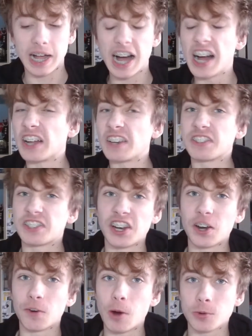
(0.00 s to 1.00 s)

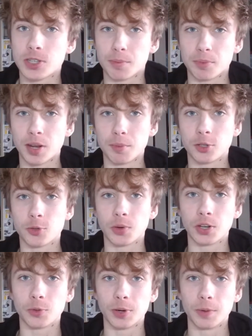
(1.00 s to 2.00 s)
Until around September
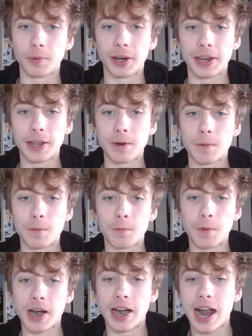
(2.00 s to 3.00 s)
2021,
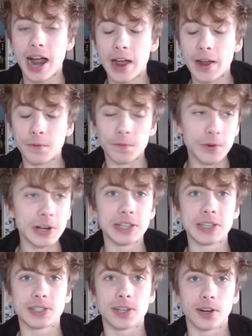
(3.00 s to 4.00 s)
where I
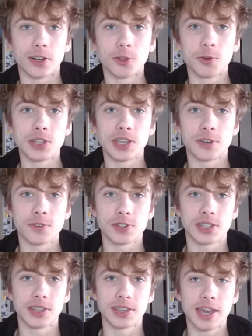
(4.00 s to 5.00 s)
really started losing
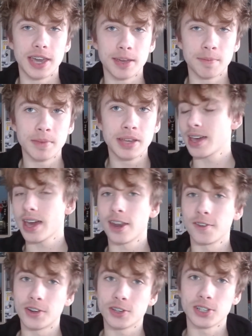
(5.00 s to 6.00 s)
interest in the game and
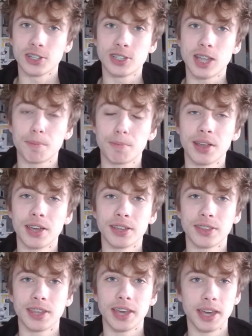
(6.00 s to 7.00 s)
eventually stopped
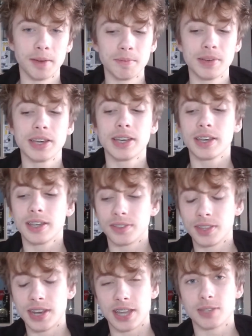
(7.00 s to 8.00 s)
playing the game
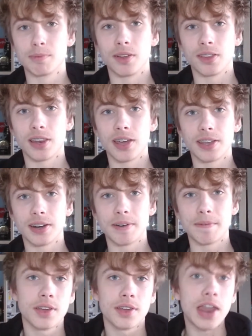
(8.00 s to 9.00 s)
the next month later.
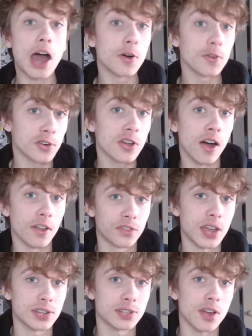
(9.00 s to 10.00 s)
Now, for
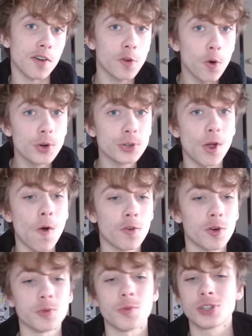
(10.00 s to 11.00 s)
context, of course,
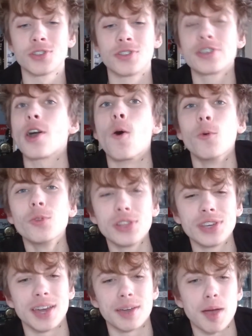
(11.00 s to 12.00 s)
Overwatch wasn't the
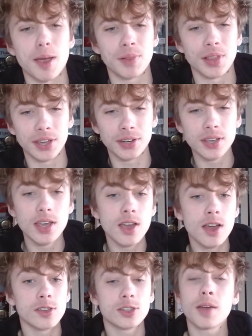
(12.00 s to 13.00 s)
only game I played.
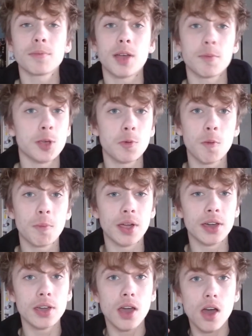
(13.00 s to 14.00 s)
Sometimes I will play